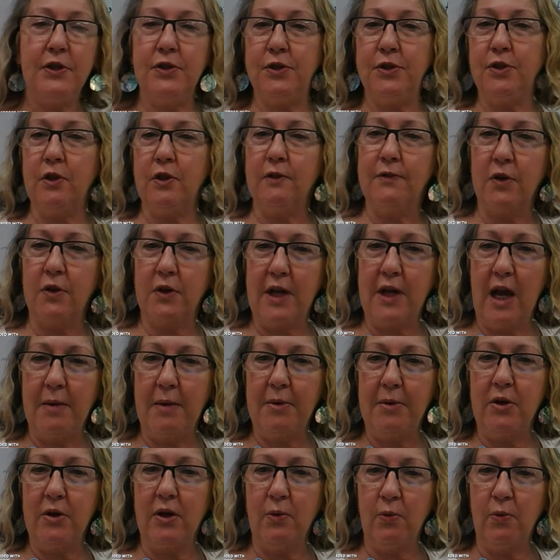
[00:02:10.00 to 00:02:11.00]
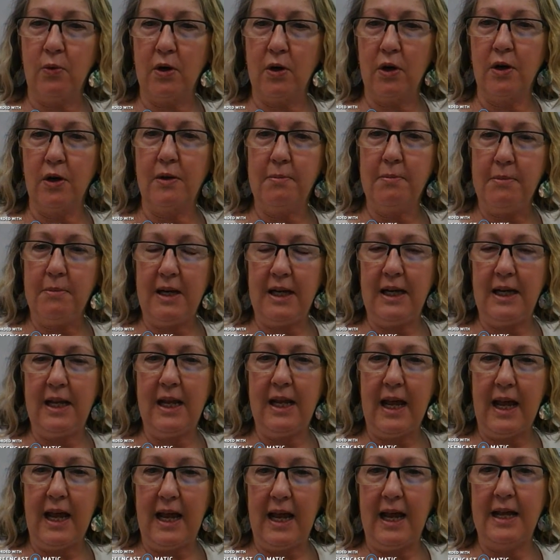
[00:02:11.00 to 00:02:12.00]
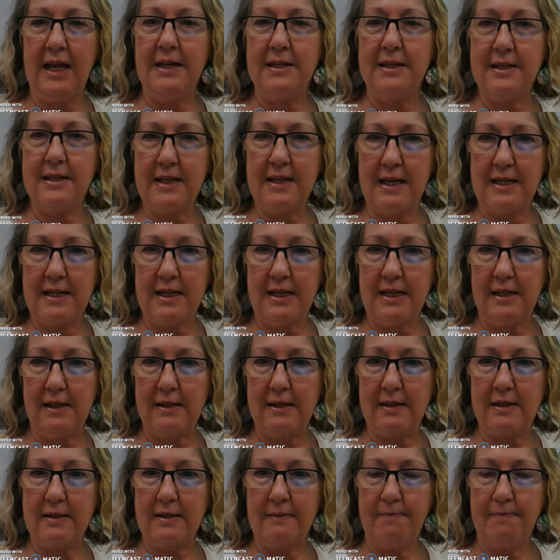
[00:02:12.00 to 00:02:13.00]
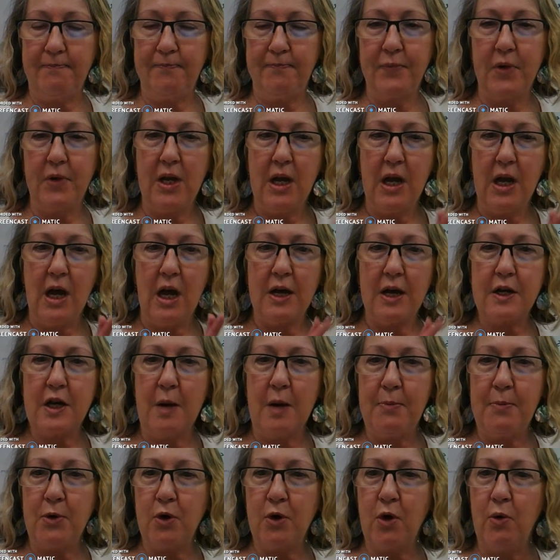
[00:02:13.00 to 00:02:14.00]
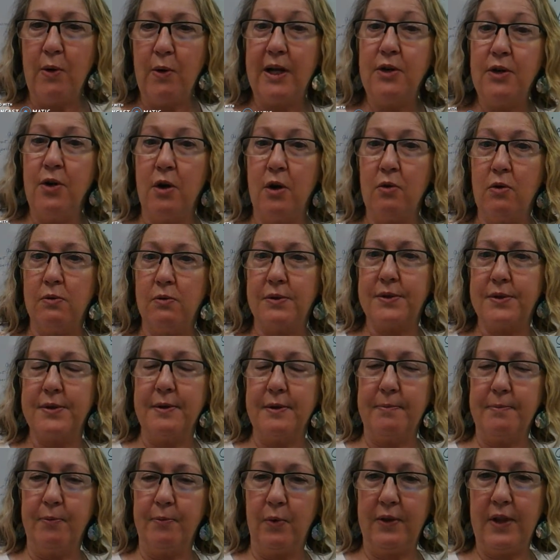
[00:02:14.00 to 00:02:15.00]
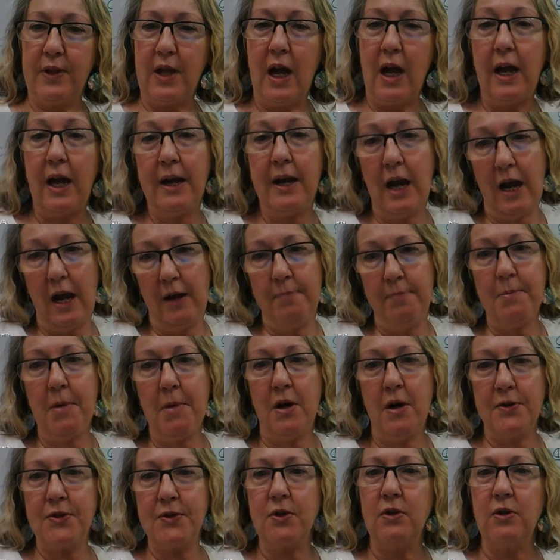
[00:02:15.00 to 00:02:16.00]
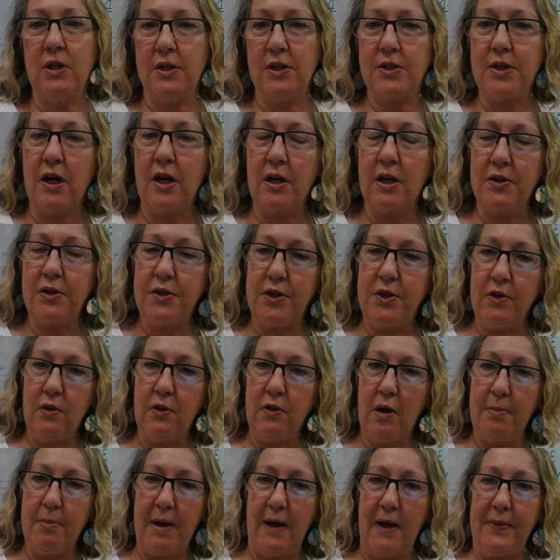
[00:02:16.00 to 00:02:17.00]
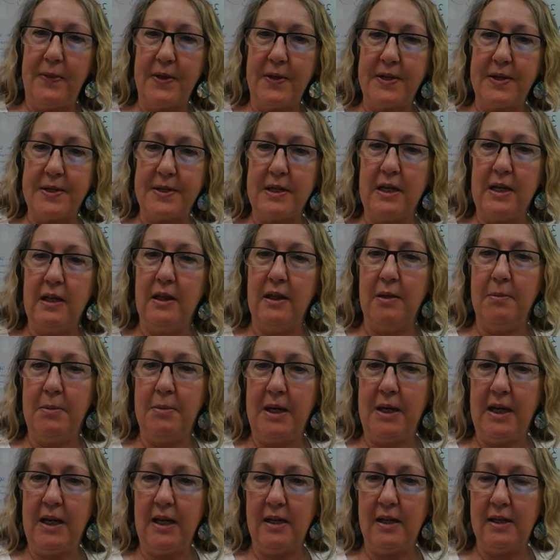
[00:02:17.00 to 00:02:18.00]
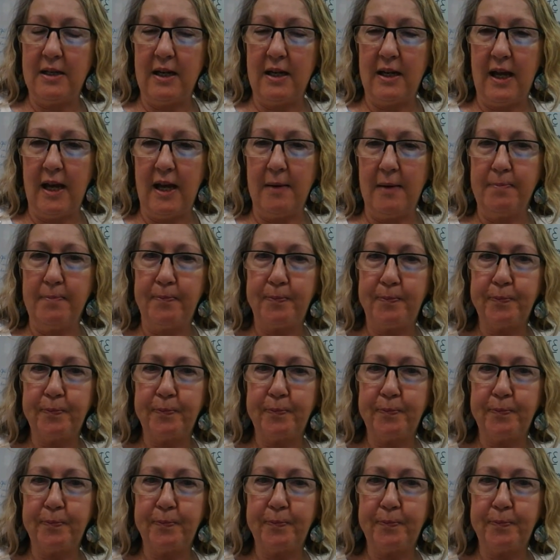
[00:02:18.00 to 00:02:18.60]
to do your vocabulary word, meaning, and sentence. A couple quick notes. I'm also going to talk to you about this in the meeting today.